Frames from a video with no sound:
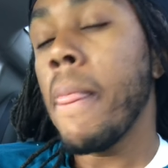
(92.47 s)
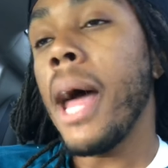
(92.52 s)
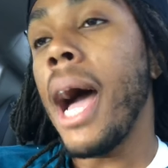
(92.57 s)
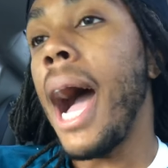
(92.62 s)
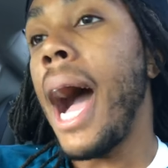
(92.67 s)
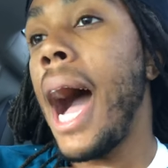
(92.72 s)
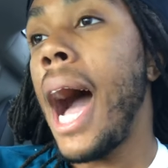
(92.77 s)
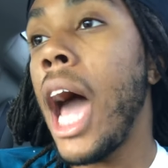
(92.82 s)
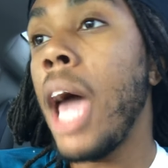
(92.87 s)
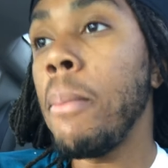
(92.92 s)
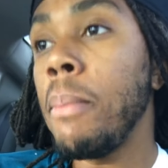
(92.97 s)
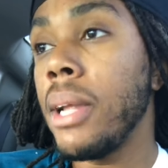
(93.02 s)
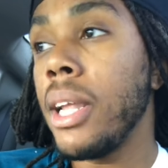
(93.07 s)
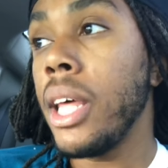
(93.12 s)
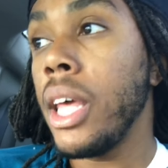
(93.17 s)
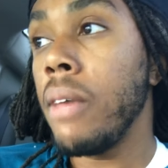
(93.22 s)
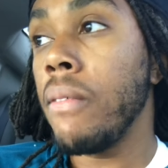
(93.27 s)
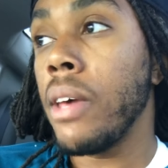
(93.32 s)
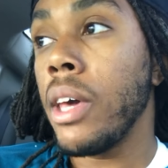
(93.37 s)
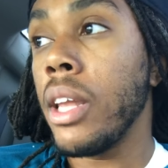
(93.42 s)
I
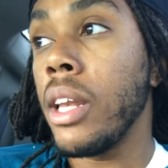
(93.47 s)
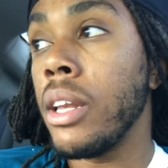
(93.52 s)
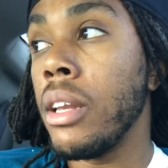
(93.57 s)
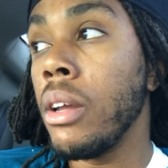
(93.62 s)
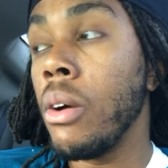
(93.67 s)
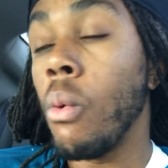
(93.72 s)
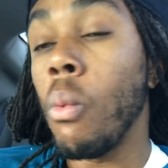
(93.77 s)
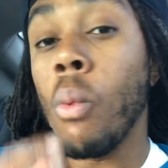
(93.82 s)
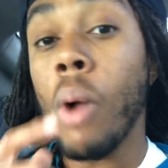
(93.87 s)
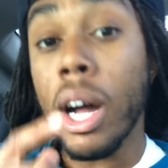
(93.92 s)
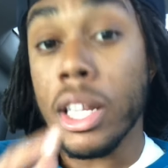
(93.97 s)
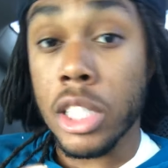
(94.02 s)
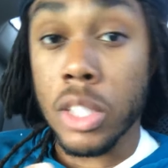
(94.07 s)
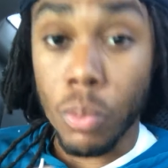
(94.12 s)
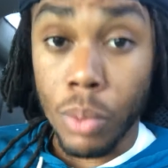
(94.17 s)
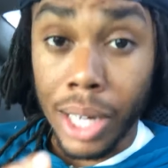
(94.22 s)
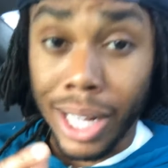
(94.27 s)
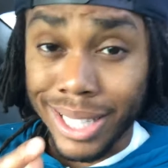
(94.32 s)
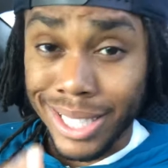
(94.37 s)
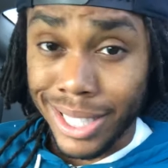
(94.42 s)
believe in watching
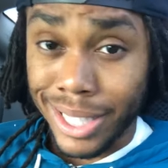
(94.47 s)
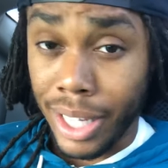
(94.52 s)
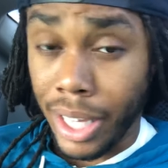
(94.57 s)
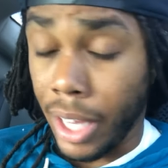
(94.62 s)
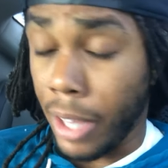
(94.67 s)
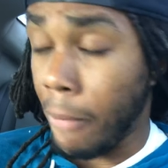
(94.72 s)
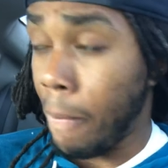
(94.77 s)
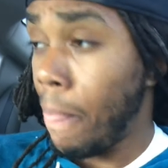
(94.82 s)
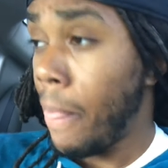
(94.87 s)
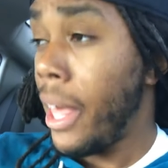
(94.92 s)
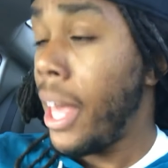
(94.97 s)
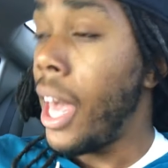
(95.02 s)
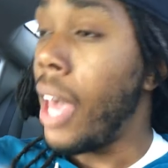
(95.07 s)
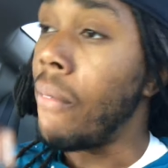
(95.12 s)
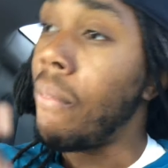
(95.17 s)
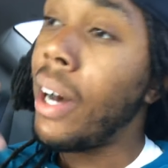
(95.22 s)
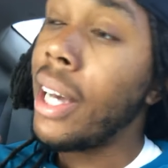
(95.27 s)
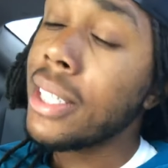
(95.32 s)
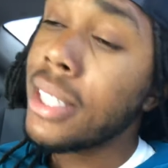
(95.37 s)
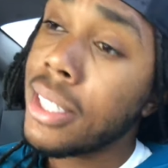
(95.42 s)
what I say. If
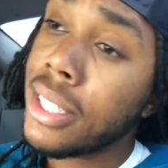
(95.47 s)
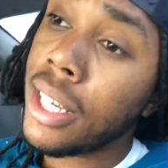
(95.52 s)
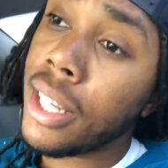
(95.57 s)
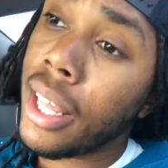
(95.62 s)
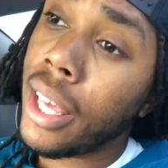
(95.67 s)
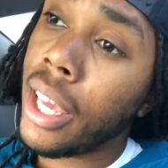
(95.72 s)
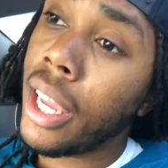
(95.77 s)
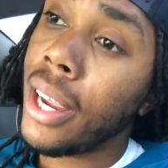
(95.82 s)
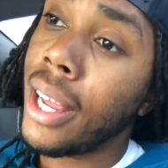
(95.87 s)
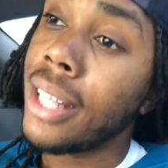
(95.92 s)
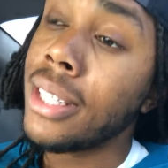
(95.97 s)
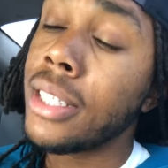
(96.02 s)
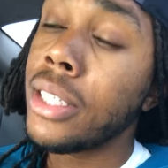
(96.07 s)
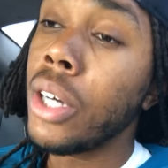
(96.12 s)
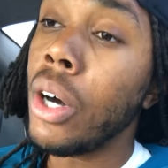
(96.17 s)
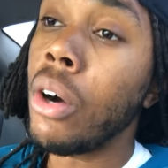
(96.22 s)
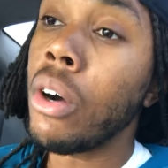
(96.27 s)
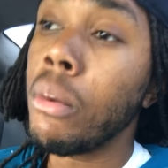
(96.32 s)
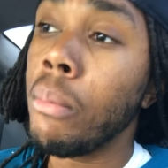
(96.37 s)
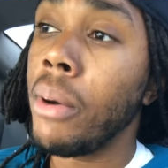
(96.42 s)
I sit here and
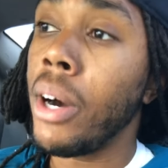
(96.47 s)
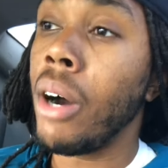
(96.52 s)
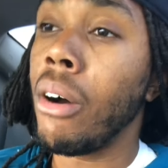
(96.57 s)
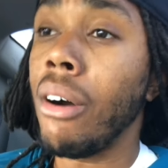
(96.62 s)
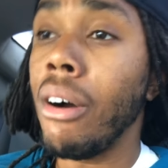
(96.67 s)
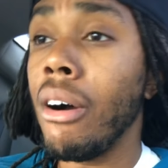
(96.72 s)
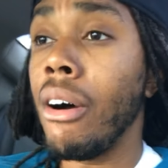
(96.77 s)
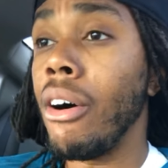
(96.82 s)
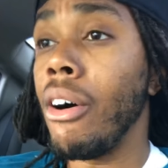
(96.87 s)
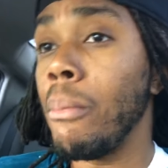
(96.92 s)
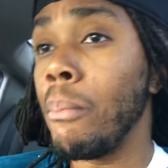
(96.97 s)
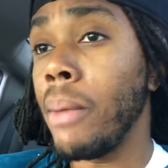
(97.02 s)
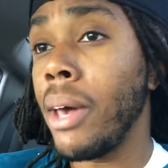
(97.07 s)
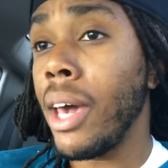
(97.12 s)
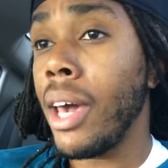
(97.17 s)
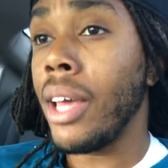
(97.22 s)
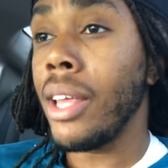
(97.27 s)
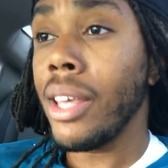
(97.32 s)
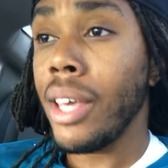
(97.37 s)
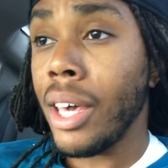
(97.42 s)
talk about, oh,
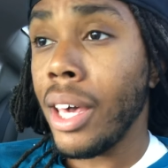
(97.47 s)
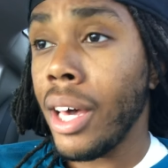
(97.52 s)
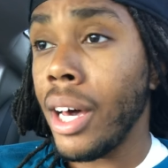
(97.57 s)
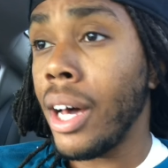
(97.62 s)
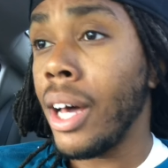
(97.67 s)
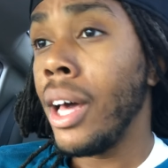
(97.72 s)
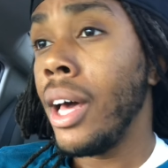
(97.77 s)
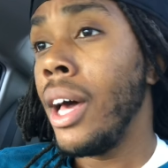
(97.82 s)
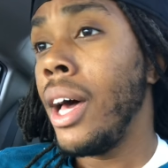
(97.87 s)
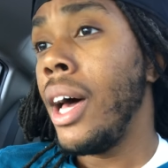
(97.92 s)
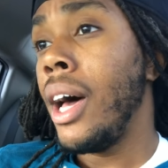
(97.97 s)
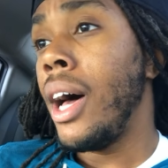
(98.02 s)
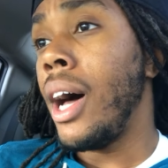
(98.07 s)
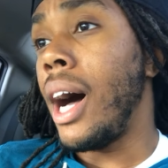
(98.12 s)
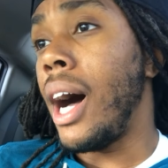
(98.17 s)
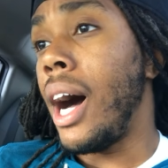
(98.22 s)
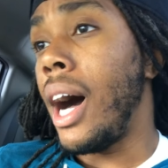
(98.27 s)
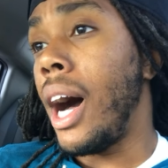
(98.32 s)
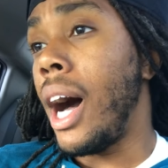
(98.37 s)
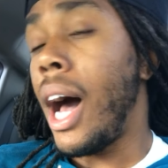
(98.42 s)
man, yeah,
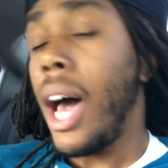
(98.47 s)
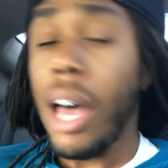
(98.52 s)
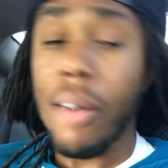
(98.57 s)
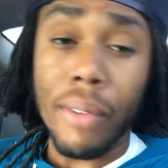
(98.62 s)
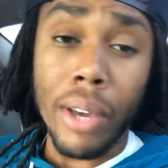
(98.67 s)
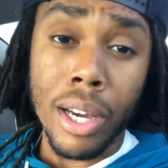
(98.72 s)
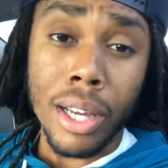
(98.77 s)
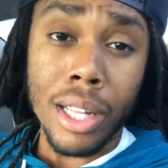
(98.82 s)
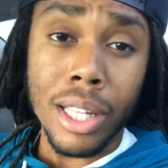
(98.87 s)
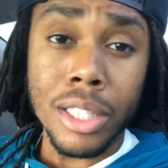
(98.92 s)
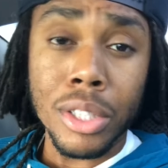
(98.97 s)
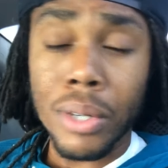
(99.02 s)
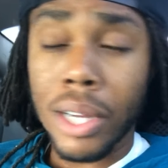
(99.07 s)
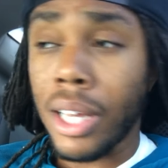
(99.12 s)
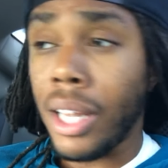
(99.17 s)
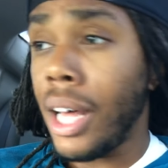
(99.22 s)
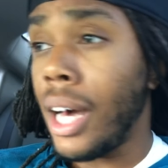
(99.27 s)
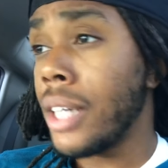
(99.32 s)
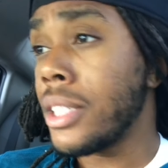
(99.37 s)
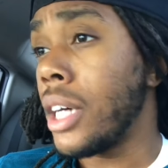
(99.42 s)
I have ugly
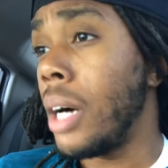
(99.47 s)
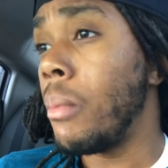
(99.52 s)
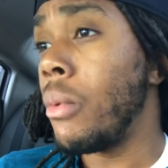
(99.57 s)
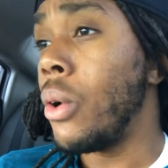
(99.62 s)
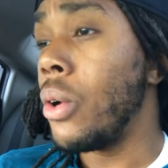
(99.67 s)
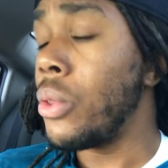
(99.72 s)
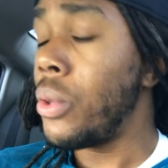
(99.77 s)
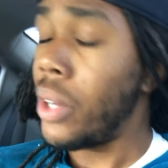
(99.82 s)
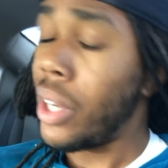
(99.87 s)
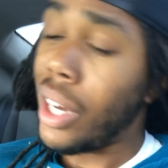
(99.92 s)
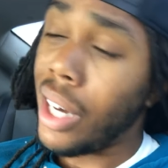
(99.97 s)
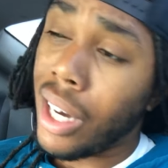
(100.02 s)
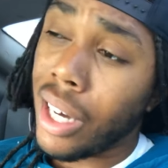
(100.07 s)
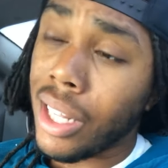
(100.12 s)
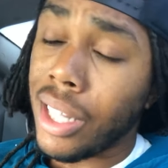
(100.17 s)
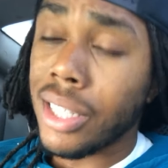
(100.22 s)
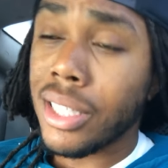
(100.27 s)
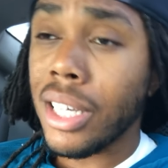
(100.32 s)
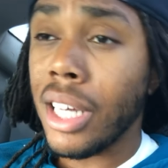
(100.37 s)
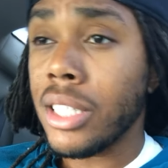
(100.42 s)
dreadlocks, I'm going through the
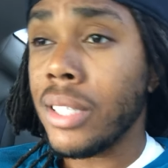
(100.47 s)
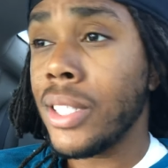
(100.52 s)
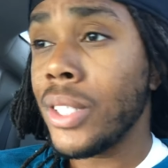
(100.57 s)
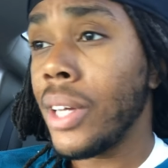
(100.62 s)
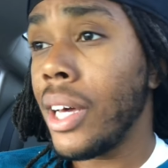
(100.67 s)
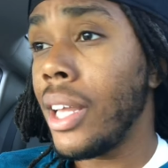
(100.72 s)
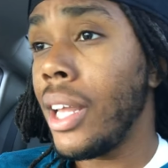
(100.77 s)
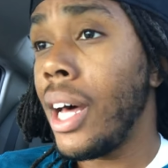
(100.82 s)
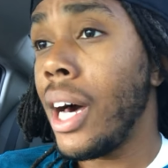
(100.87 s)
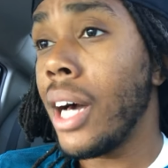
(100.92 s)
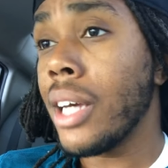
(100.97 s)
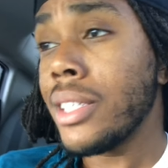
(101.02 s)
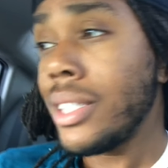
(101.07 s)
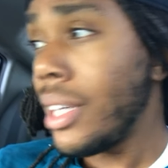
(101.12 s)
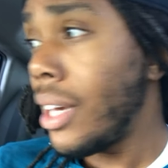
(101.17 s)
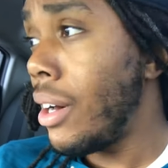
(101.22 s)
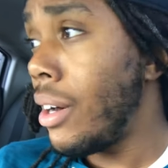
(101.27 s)
ugly stage of dreadlocks,